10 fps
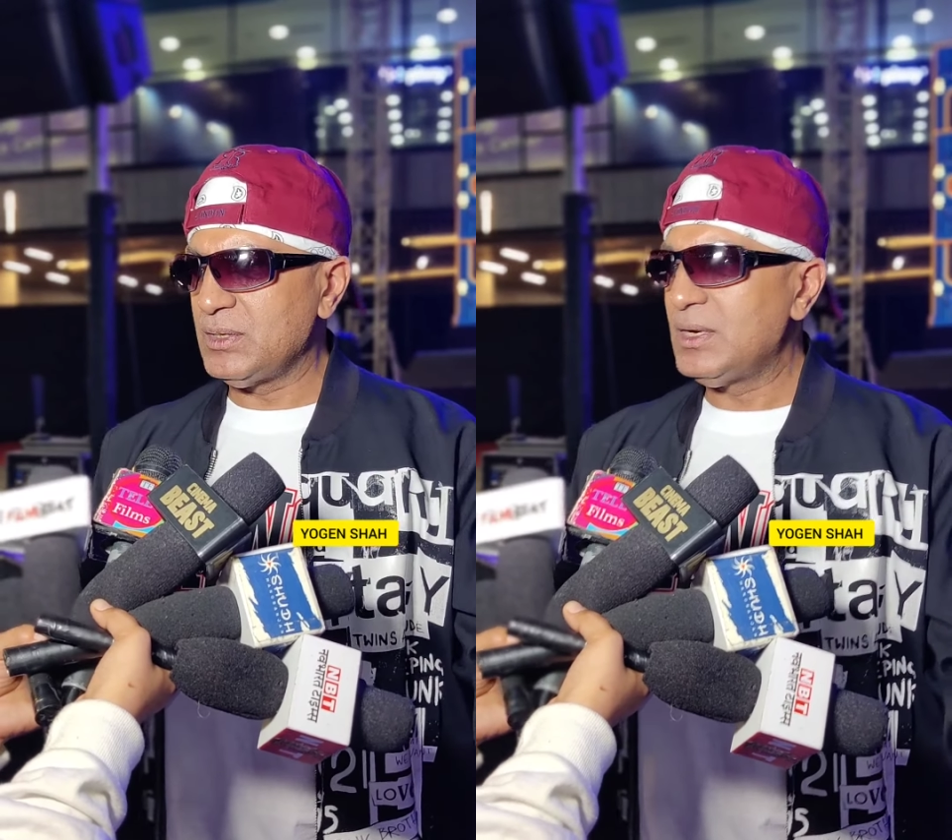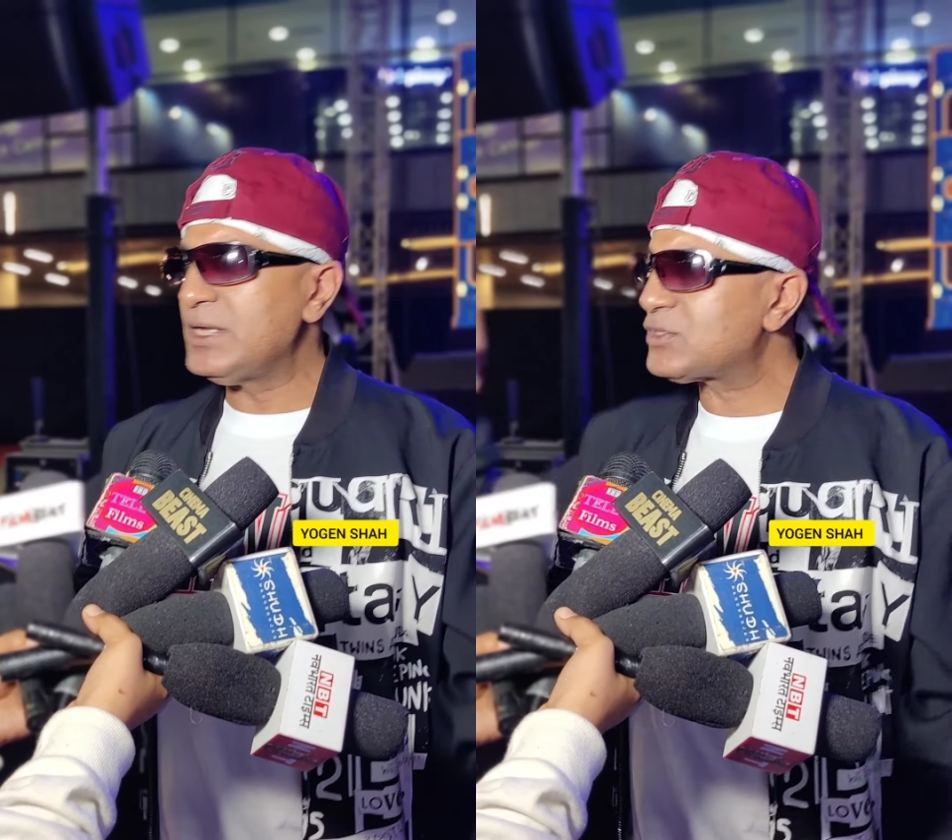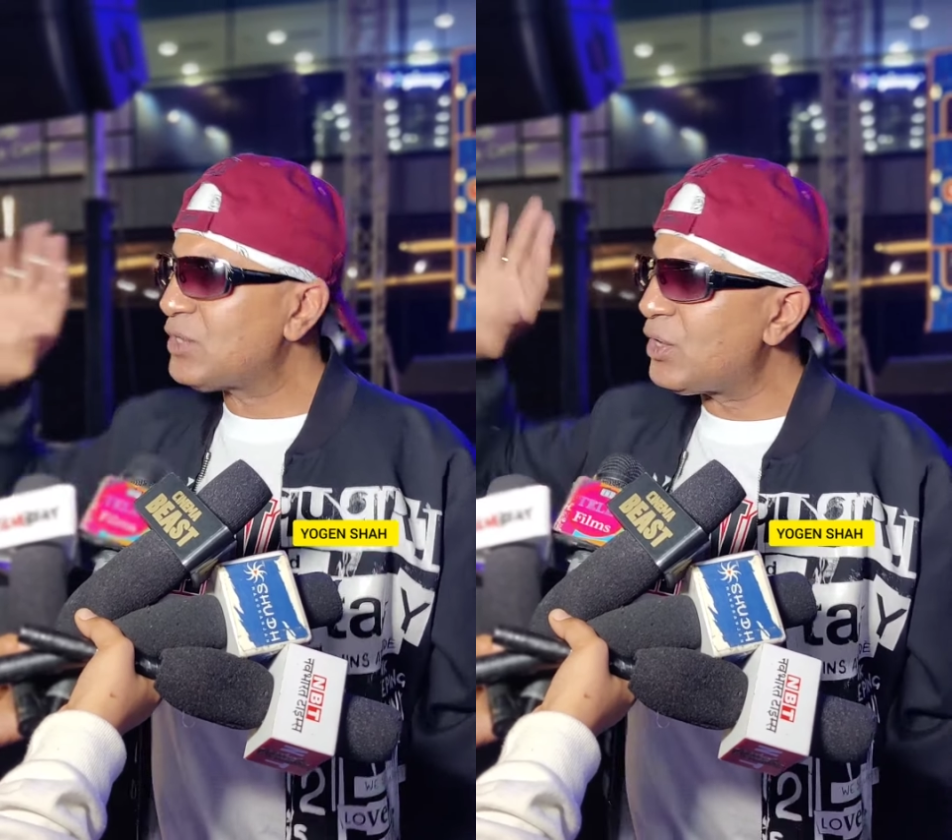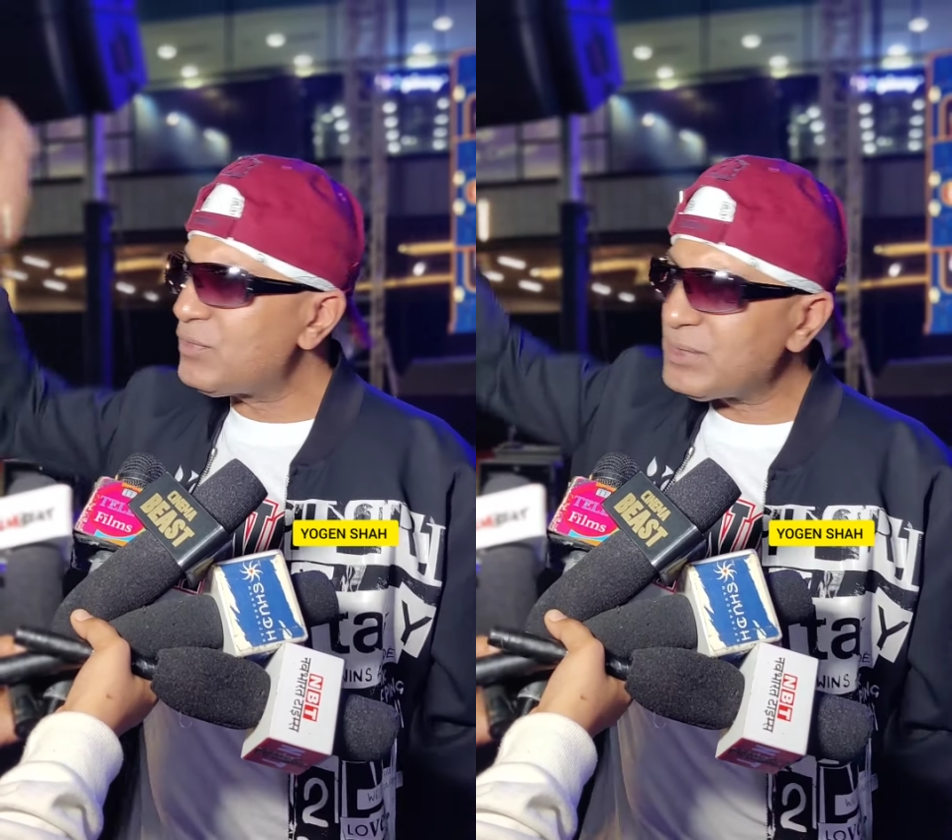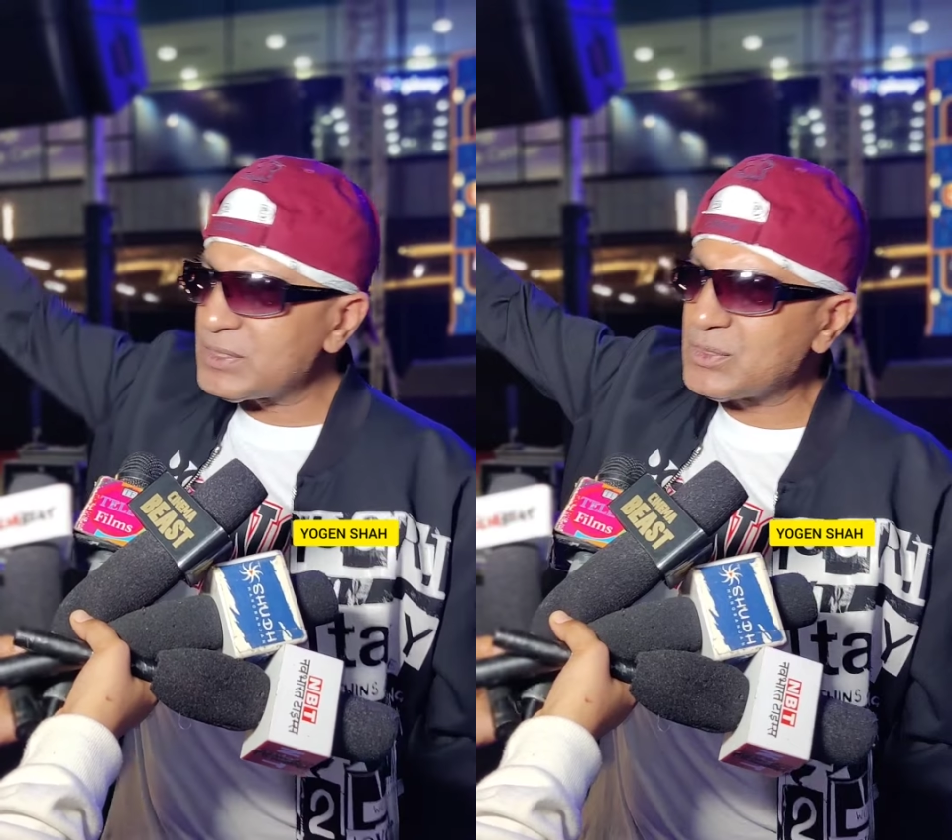Let's go.
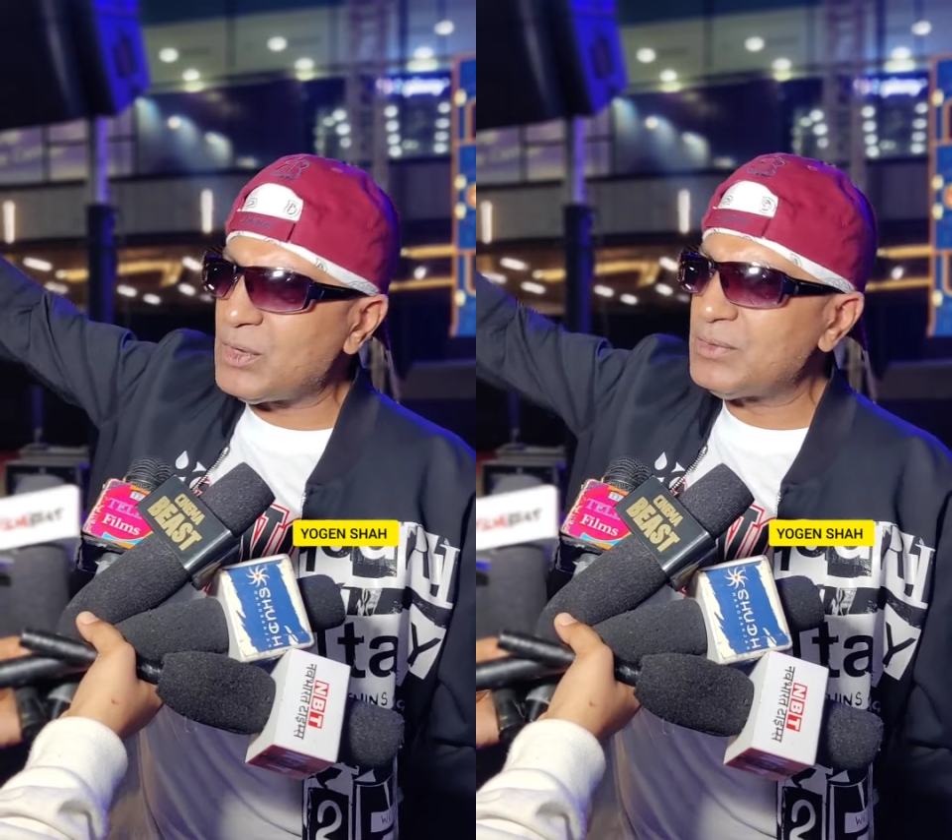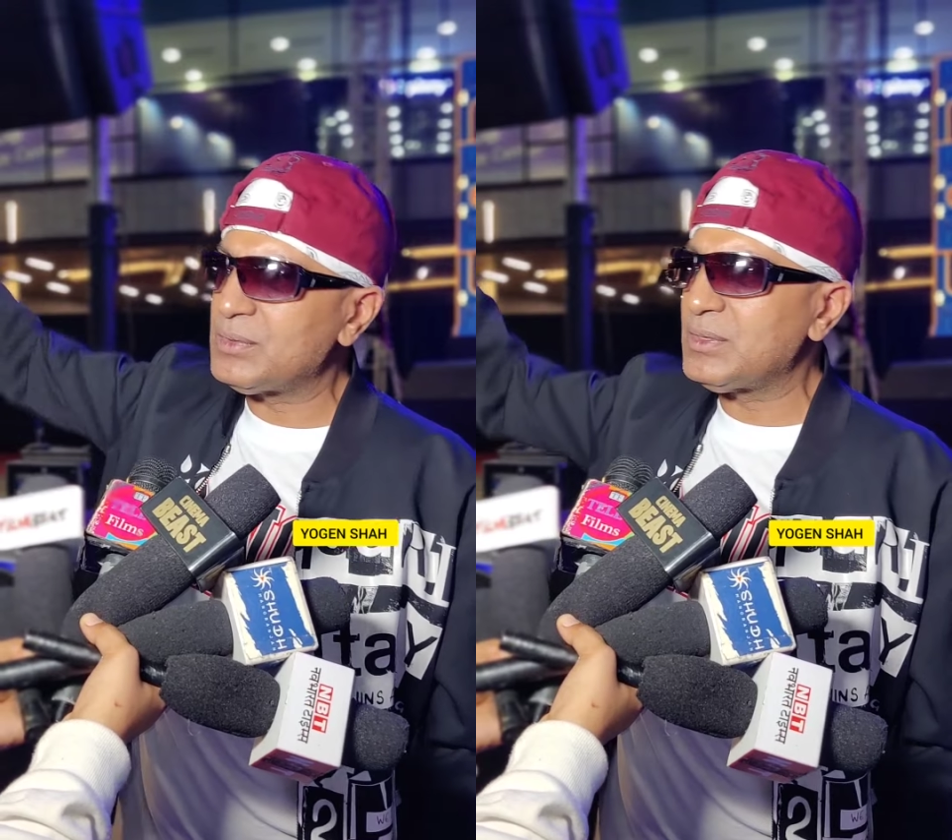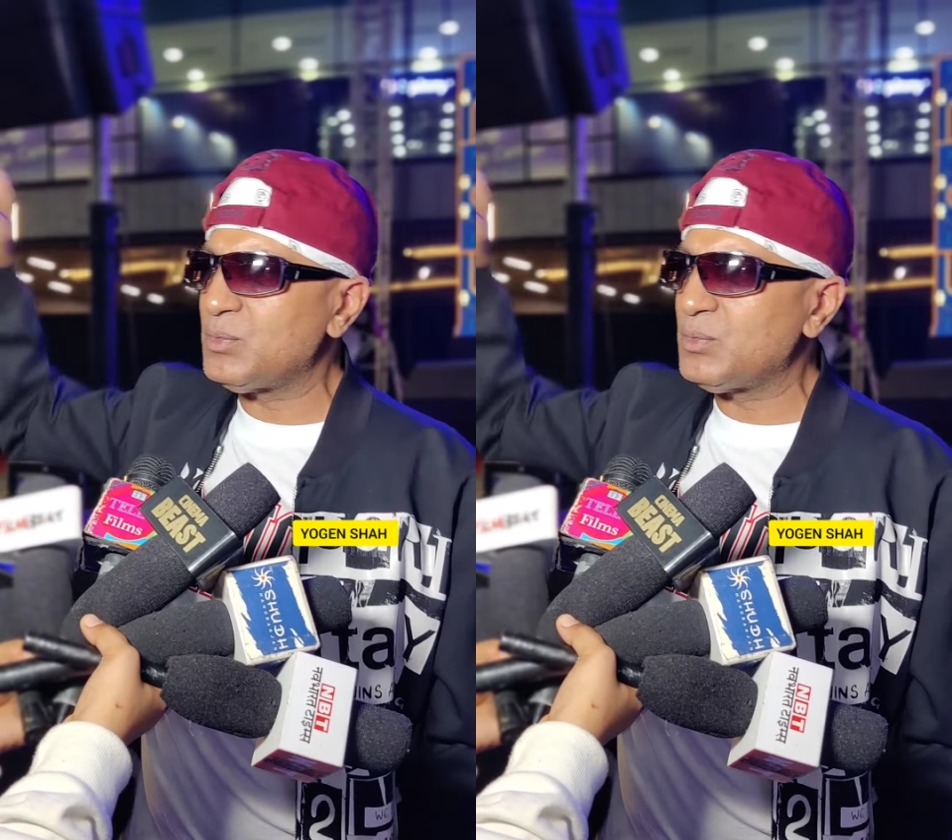You know,